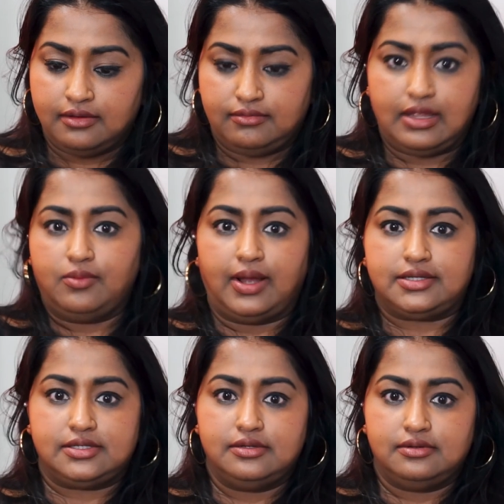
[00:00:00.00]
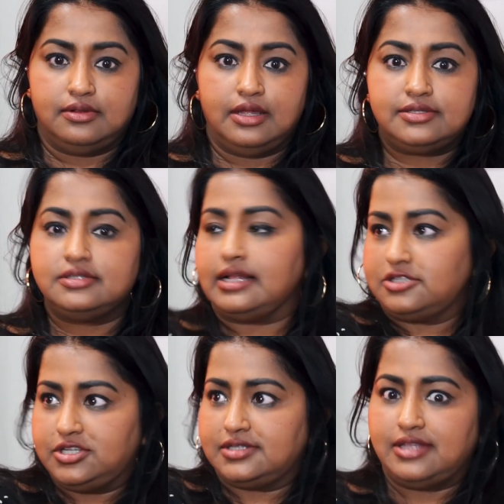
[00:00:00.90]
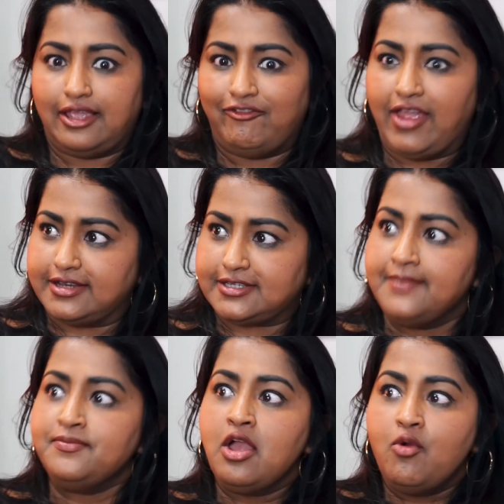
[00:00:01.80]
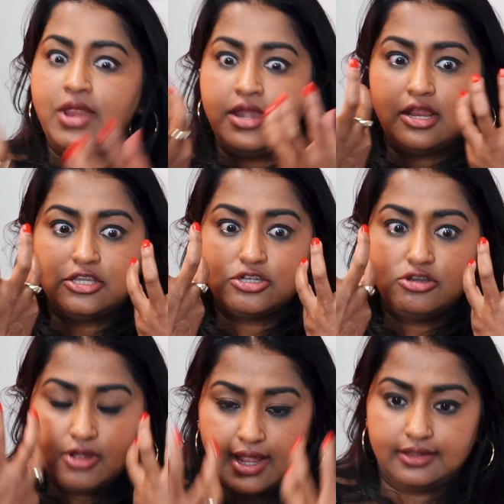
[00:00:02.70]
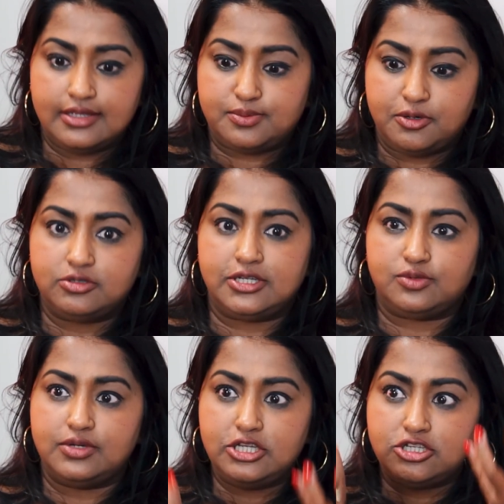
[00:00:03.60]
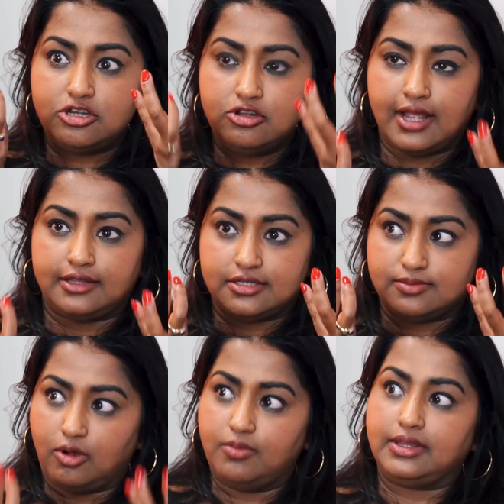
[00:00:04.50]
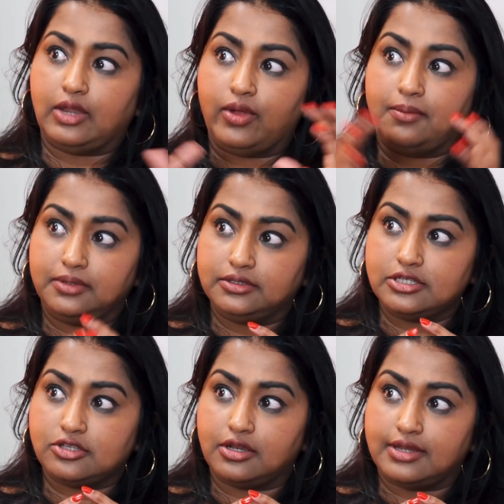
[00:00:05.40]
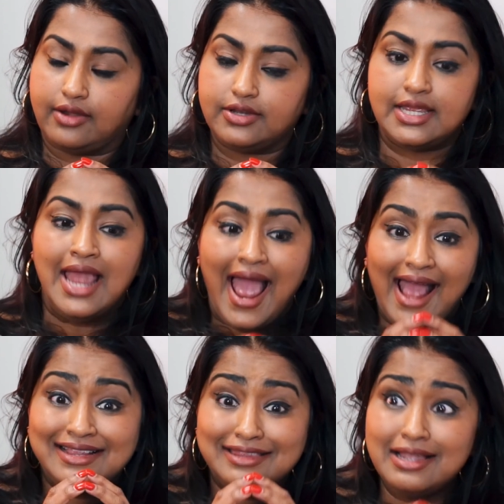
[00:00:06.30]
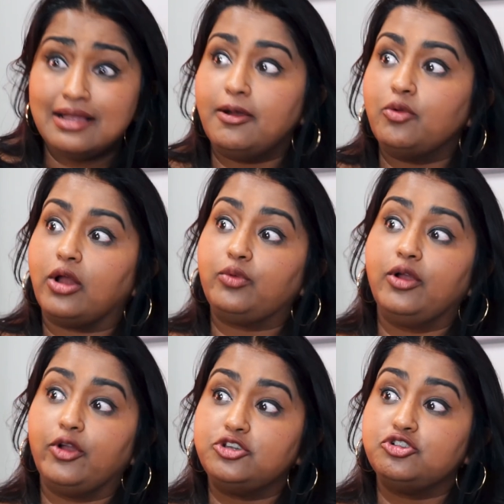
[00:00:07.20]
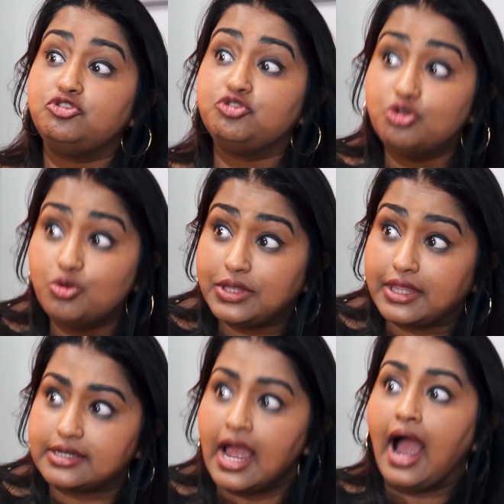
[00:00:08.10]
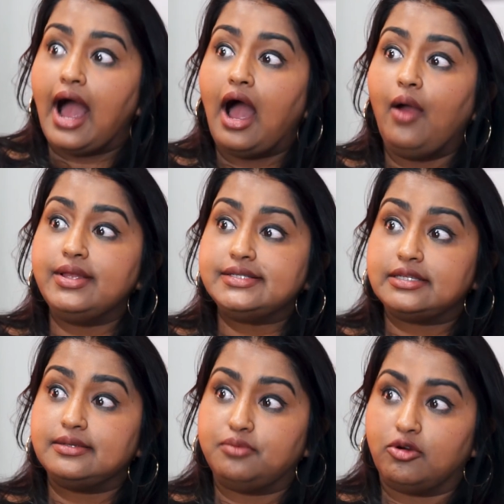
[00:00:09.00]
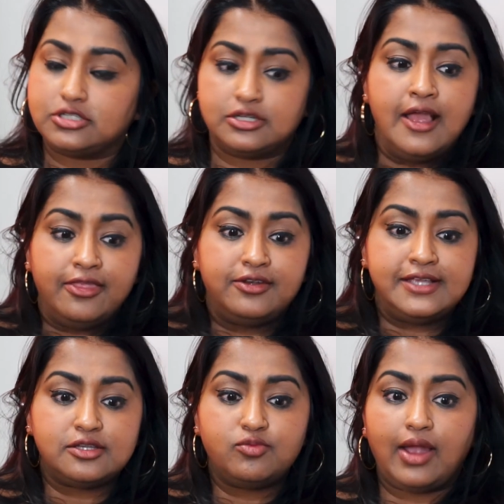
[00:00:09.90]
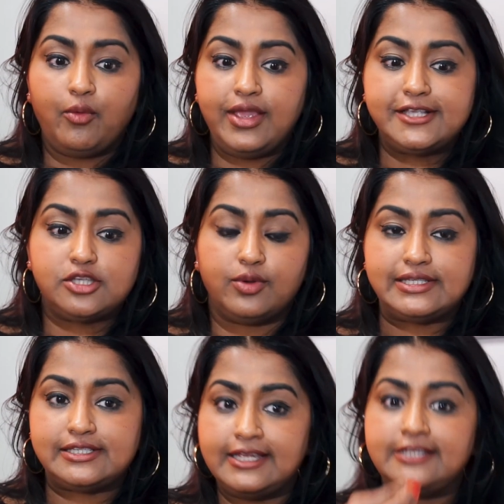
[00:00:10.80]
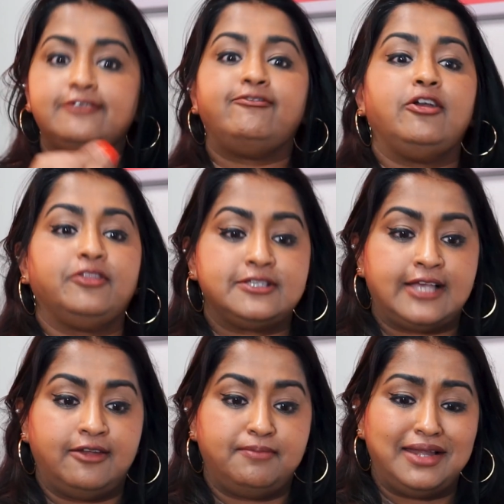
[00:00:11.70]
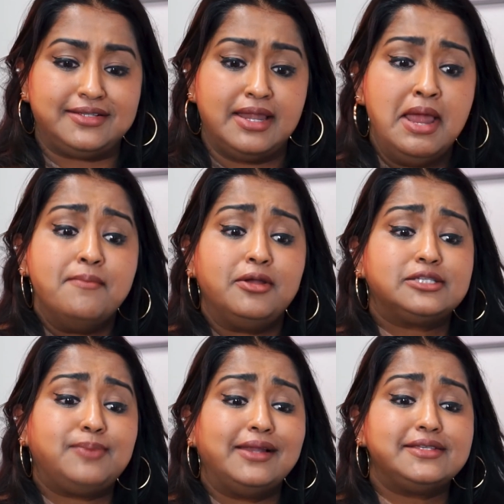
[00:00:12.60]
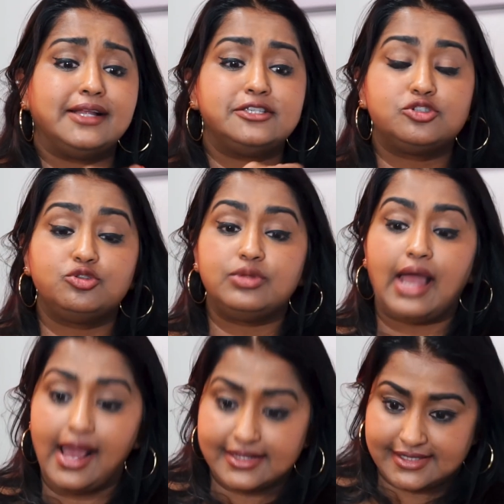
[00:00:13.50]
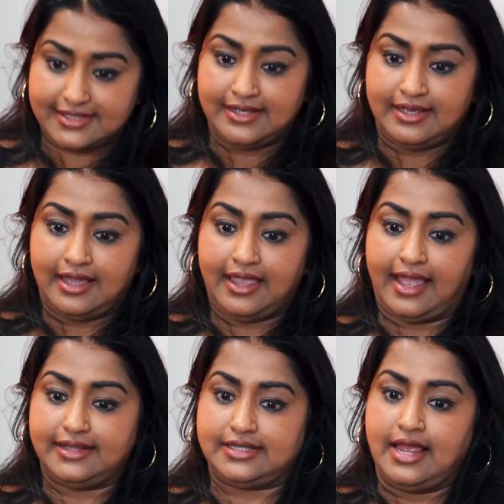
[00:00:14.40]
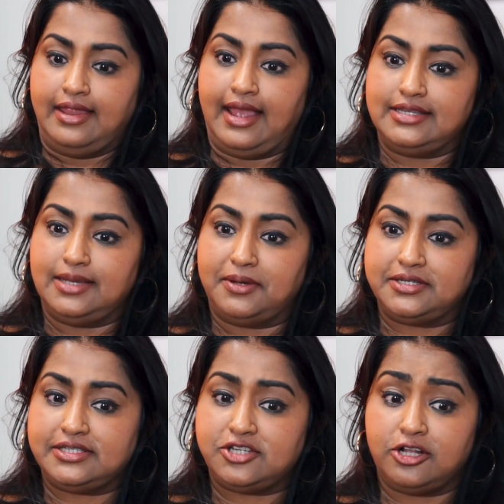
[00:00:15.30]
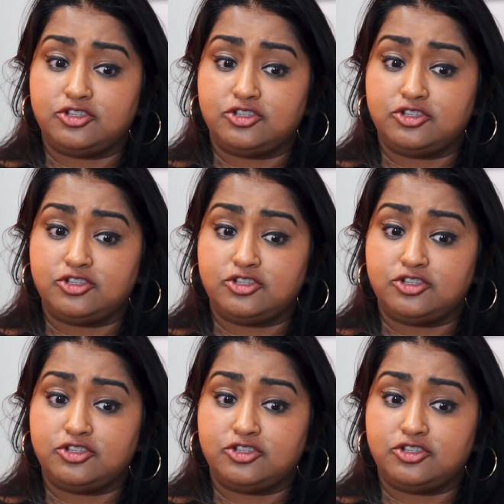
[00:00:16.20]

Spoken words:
Then what? That's just the event. We need to look at these protests. We need to look at this moment that we are building solidarity and think about what we're going to do with it. How is it important? The reason why we so instinctively on the side of Palestine, because Palestine stood with us against the anti-apartheid struggle.